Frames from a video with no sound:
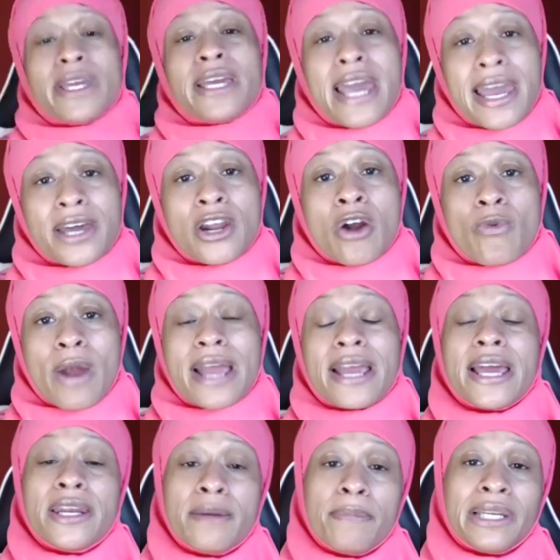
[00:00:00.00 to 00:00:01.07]
we can. All
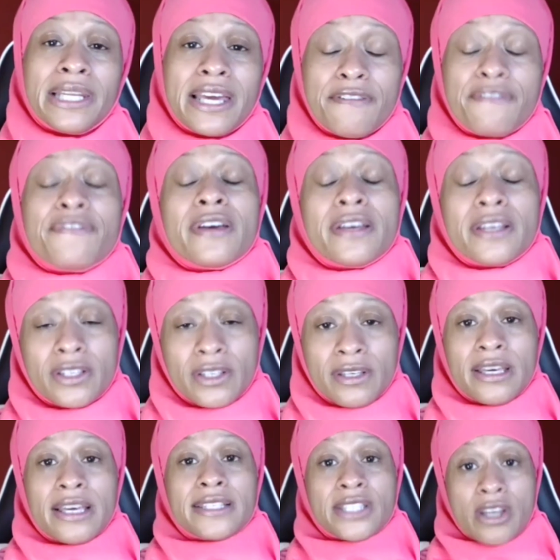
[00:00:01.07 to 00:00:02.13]
right. And the belief
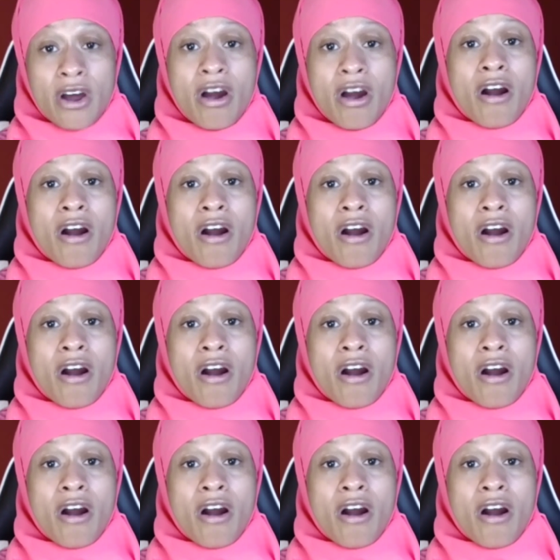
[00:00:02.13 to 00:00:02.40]
is in our